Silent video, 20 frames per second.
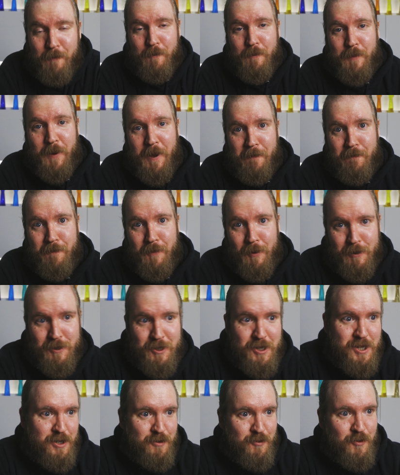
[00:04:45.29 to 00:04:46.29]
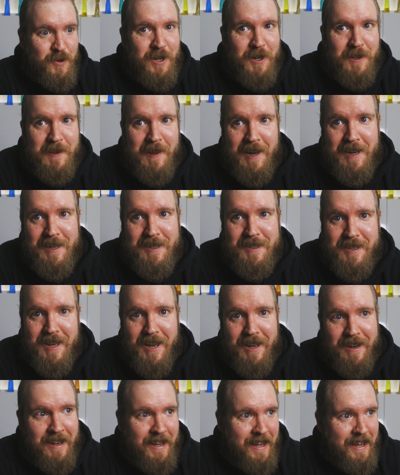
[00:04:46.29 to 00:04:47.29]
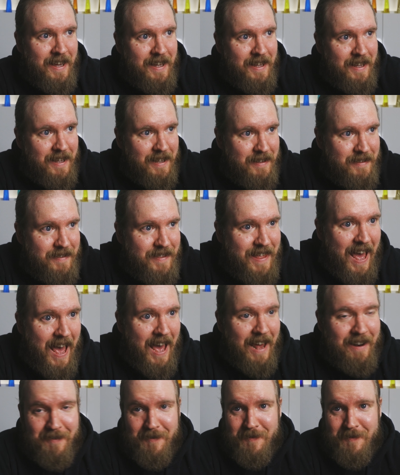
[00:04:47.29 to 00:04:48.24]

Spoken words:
people just realized it, that